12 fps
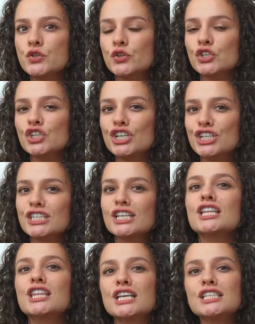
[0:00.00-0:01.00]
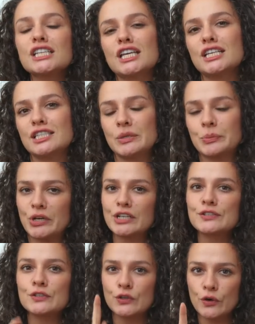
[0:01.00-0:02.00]
your looks, this is the
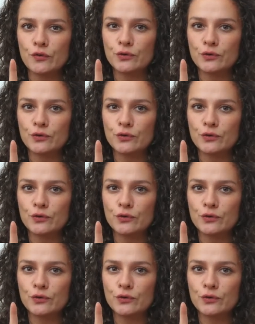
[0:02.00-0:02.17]
print to go